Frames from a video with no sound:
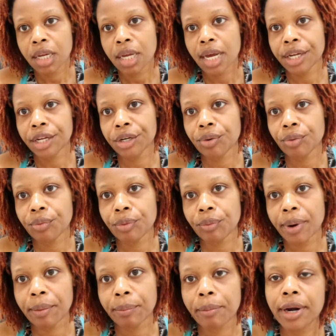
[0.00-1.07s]
and you know the
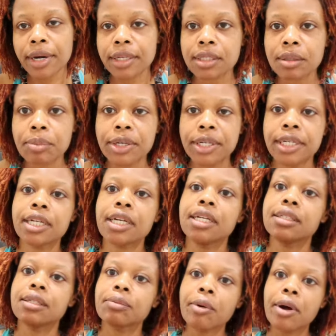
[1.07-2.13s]
right products to put in it,
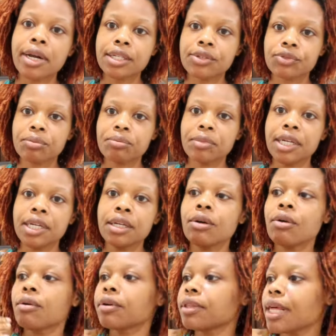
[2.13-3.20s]
because the products for me
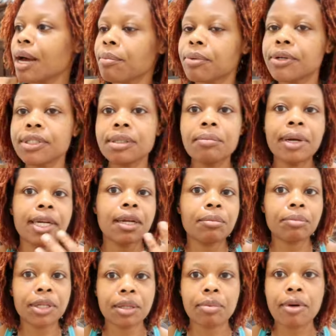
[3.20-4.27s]
or that person might
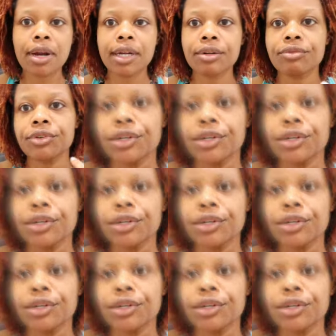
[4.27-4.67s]
not be the product for